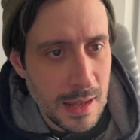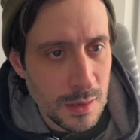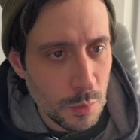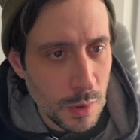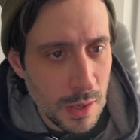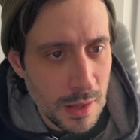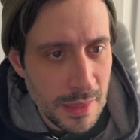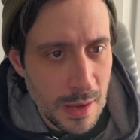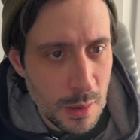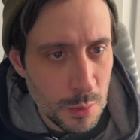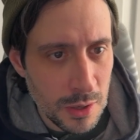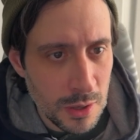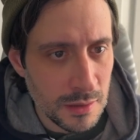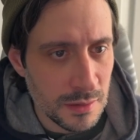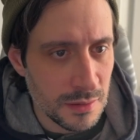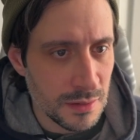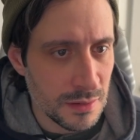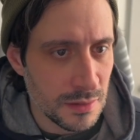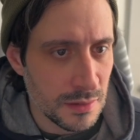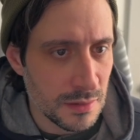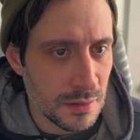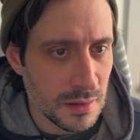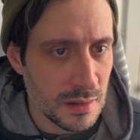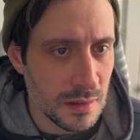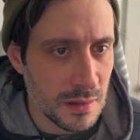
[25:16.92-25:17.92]
while that
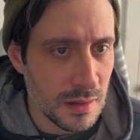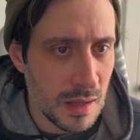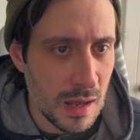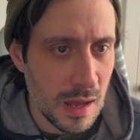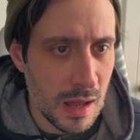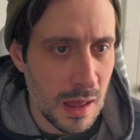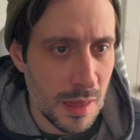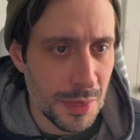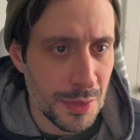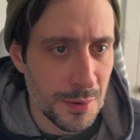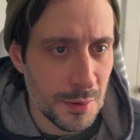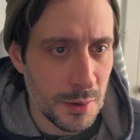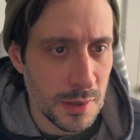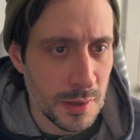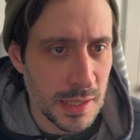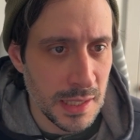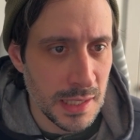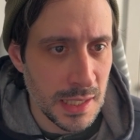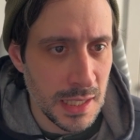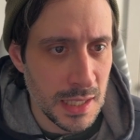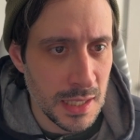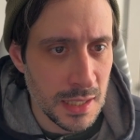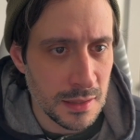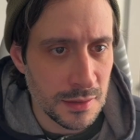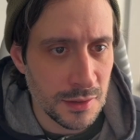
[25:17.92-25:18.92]
works, I'll throw it
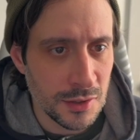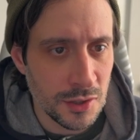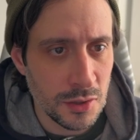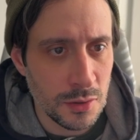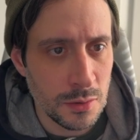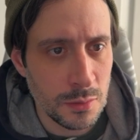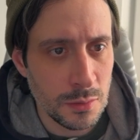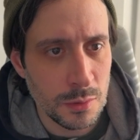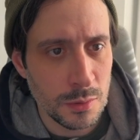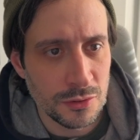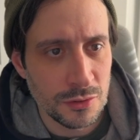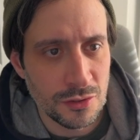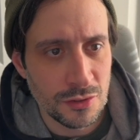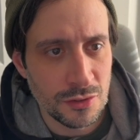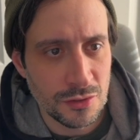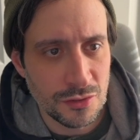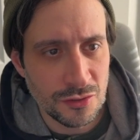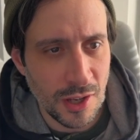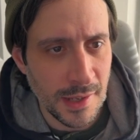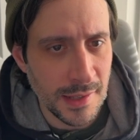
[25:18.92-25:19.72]
in here too. We'll just